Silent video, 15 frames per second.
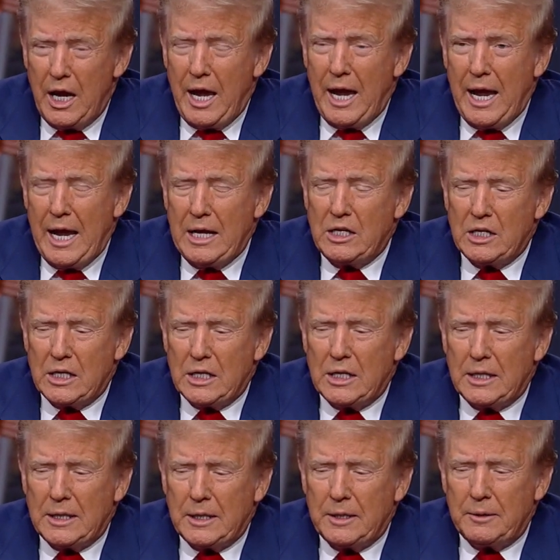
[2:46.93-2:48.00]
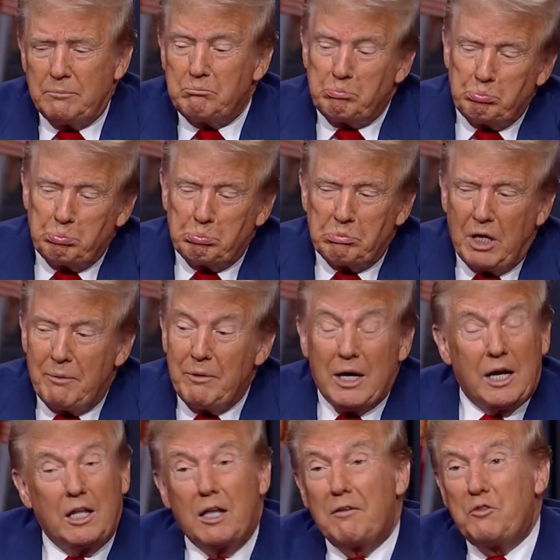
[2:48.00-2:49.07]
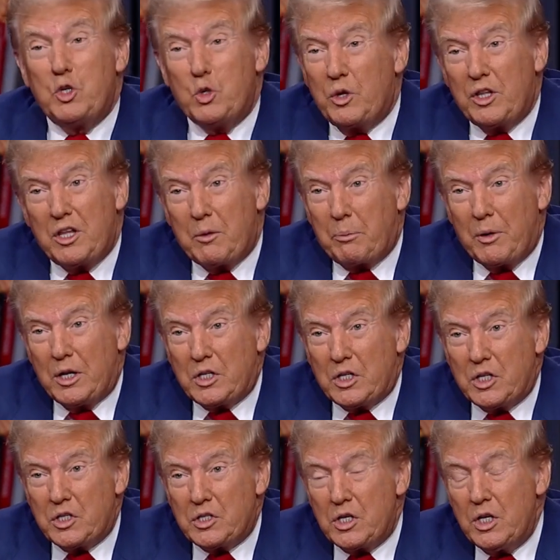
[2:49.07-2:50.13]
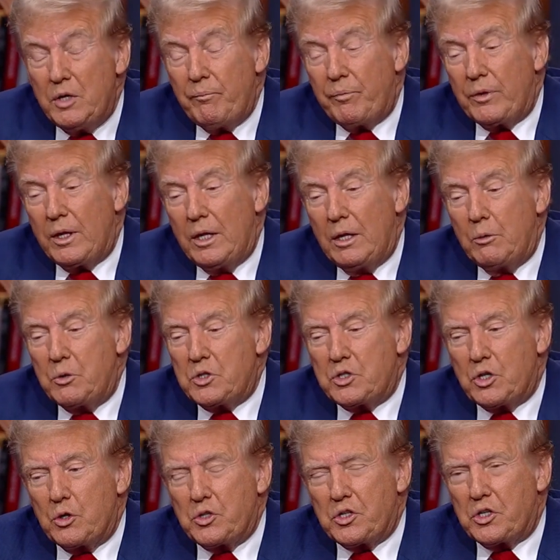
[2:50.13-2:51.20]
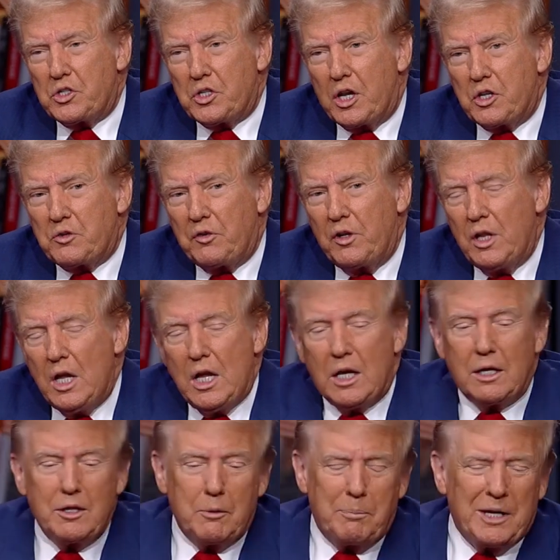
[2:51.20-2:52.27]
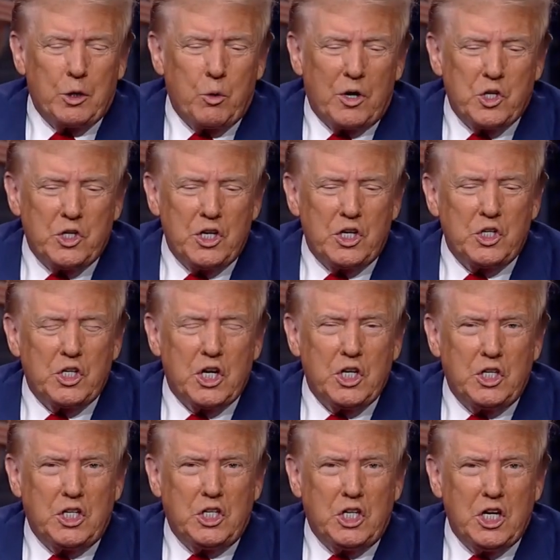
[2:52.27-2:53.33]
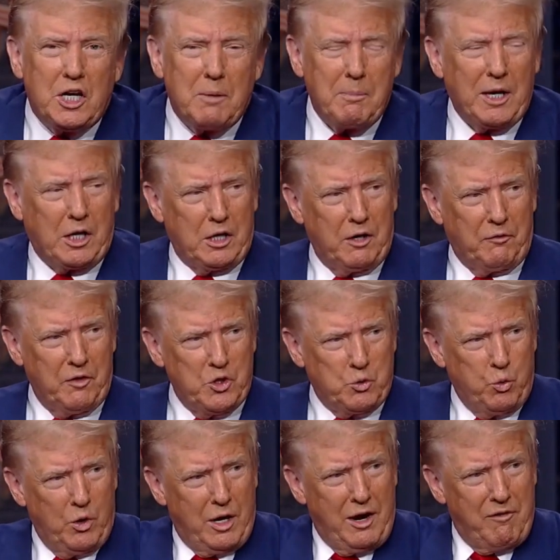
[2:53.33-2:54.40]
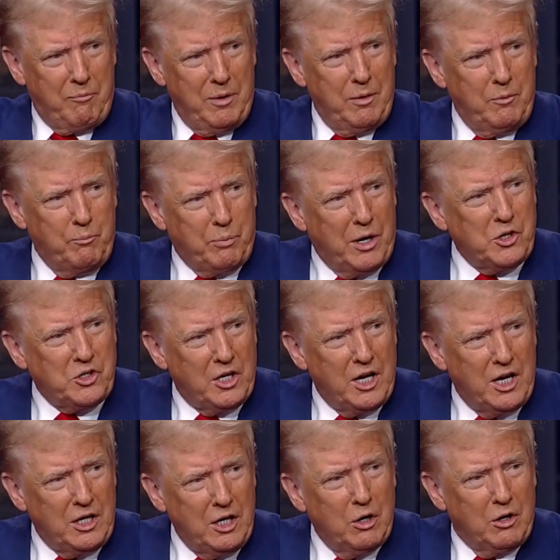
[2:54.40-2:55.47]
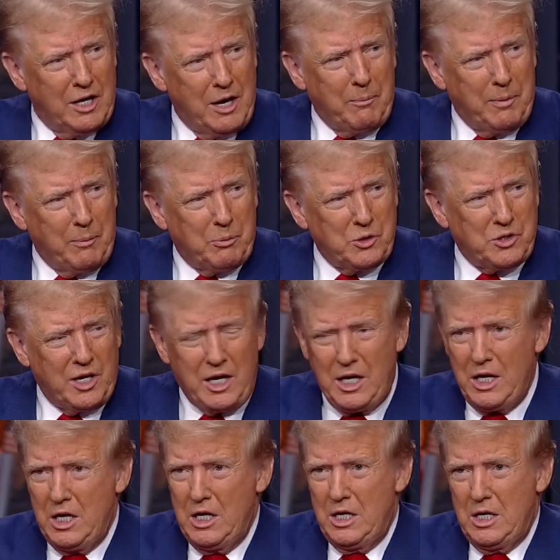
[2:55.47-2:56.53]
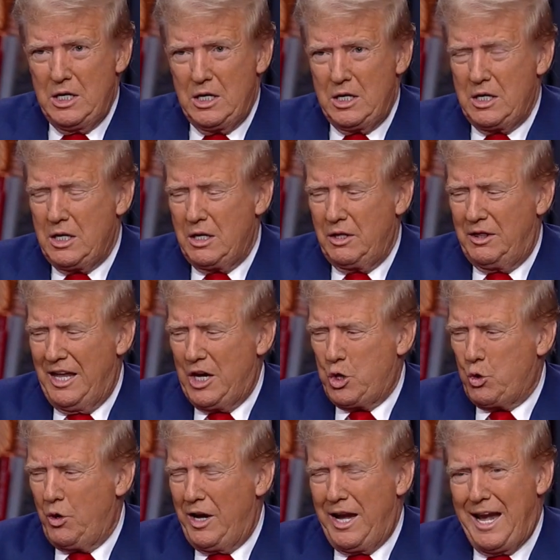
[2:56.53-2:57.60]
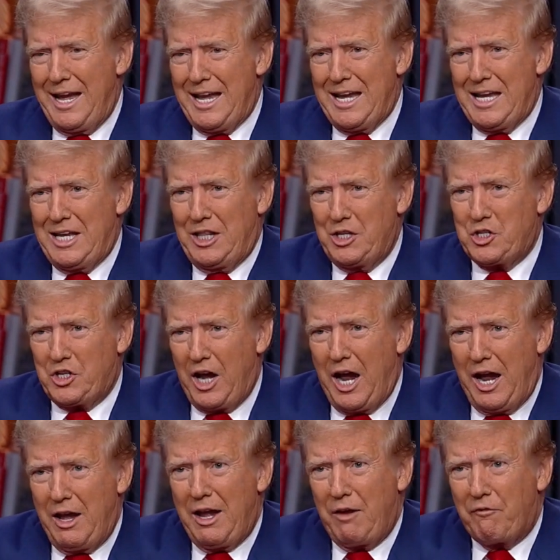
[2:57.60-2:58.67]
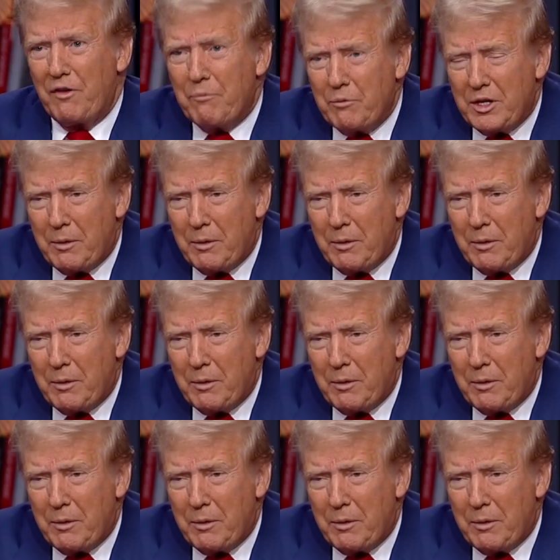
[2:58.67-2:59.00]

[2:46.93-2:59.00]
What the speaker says: And I mean, I love doing The Apprentice. It was so successful. The big question is, did it make a difference? Would I have been president? You know, a lot of people say they created this guy from